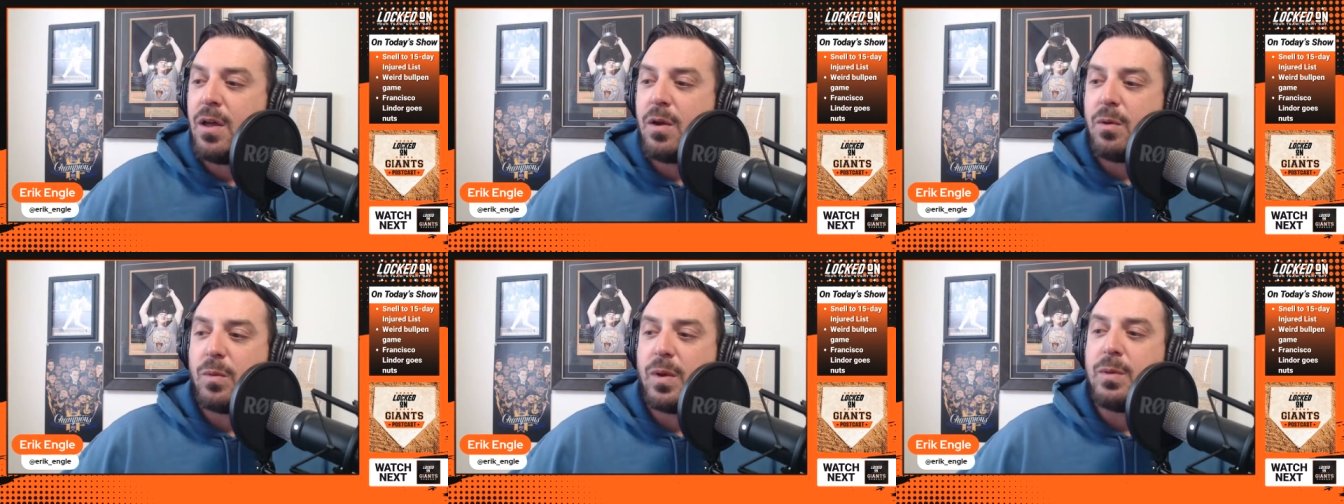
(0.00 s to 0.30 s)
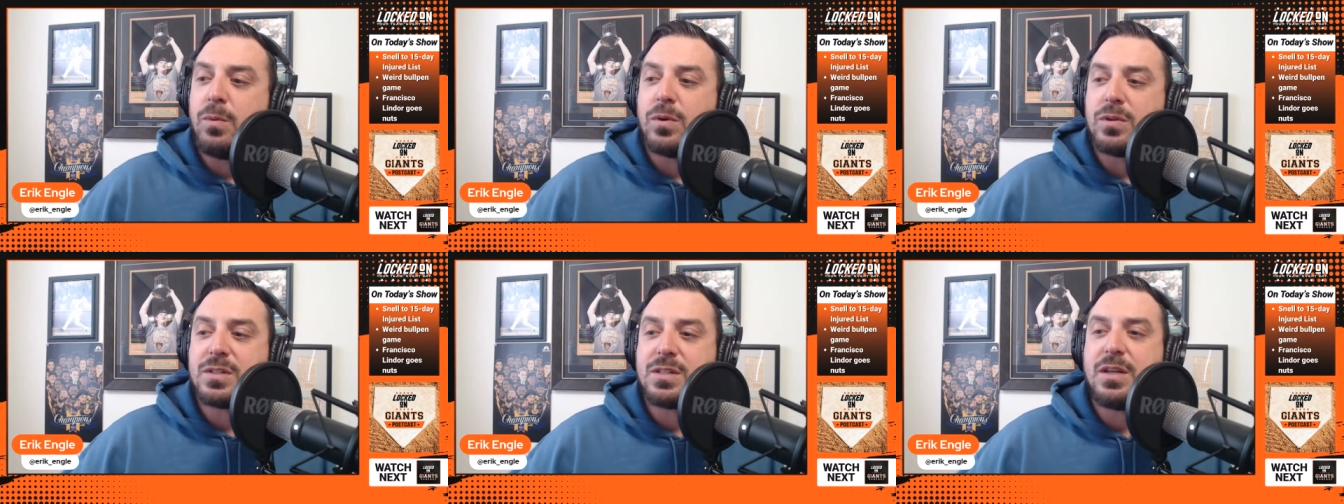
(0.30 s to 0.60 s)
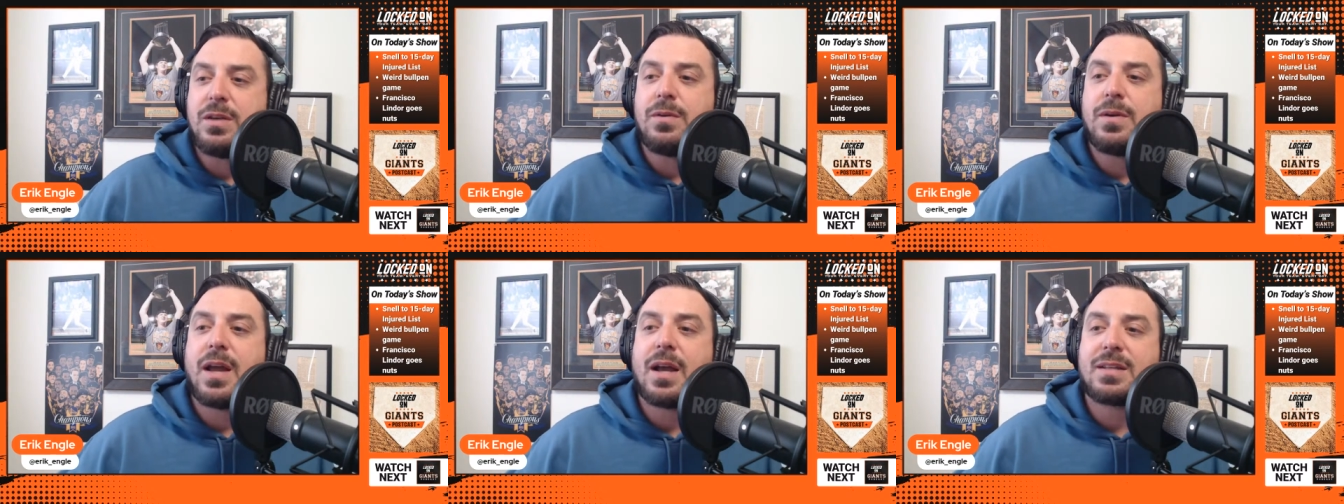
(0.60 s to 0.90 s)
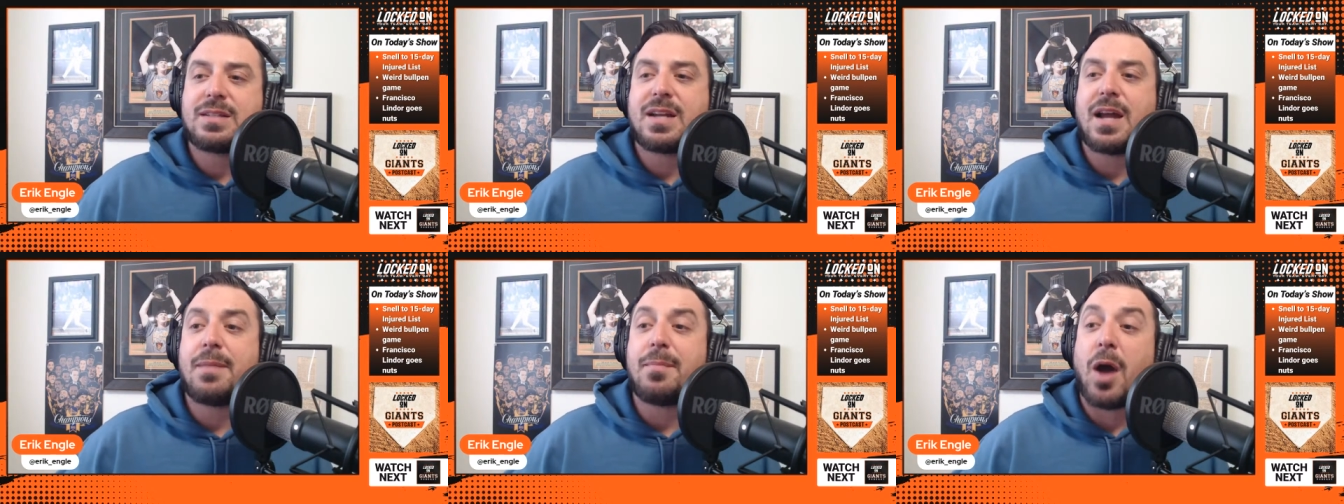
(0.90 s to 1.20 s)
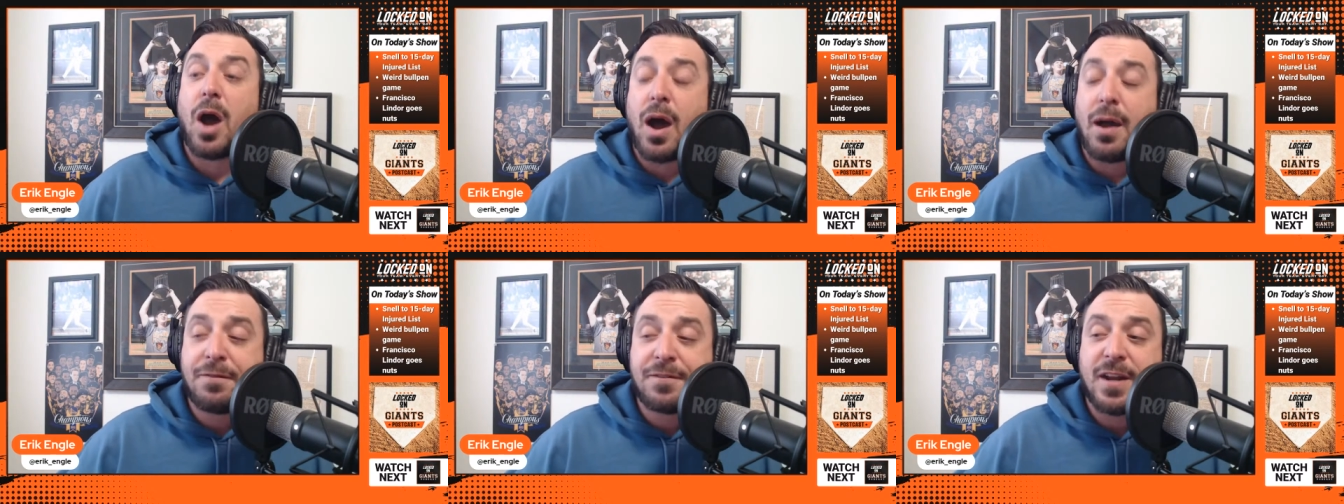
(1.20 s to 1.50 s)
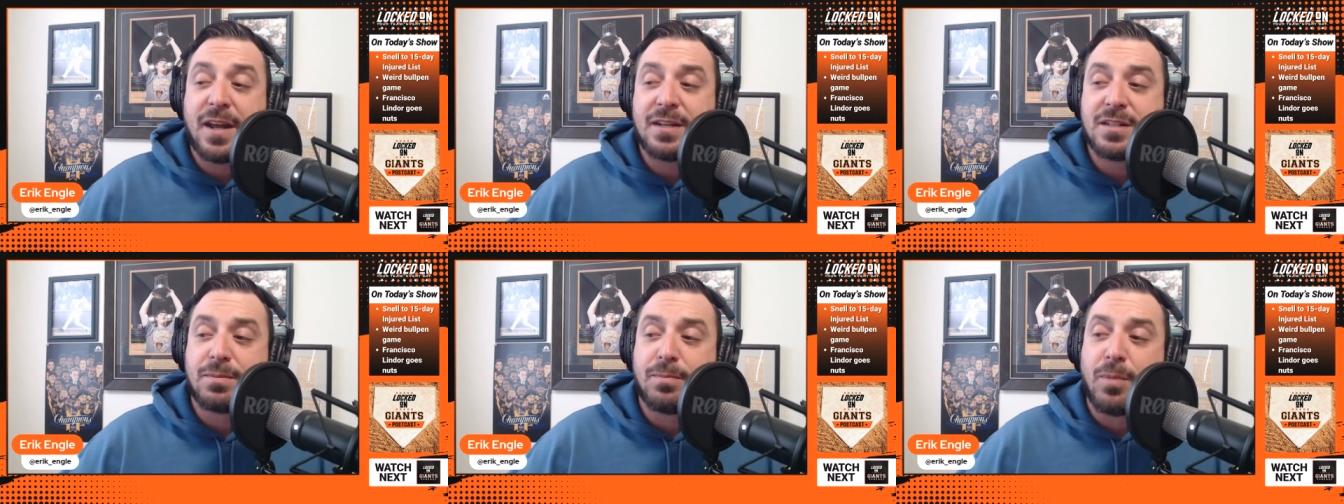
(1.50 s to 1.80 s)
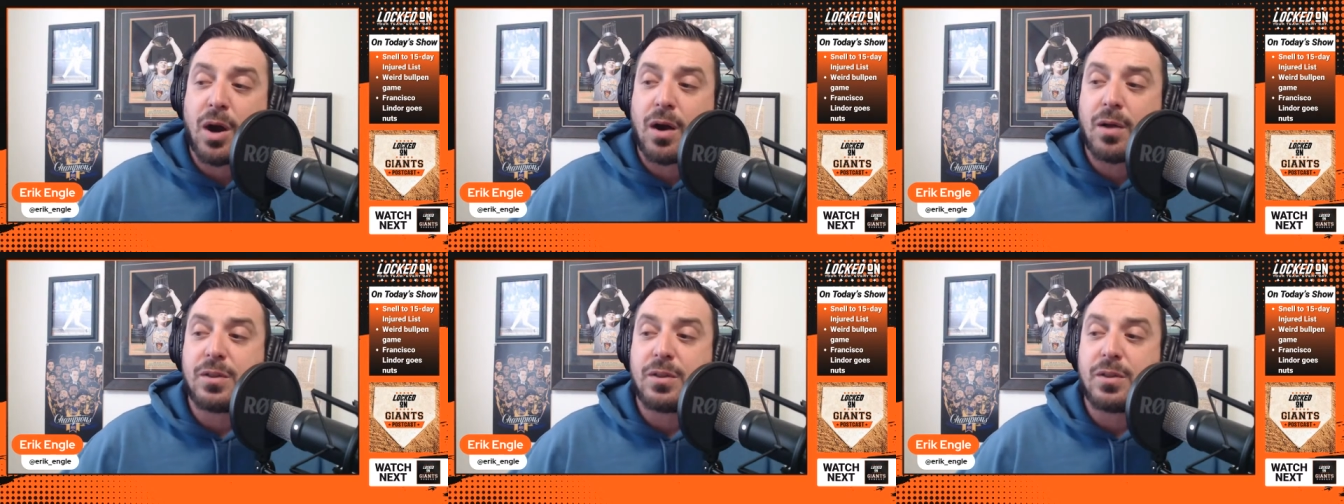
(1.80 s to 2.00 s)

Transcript: We will see you next time. Off day tomorrow.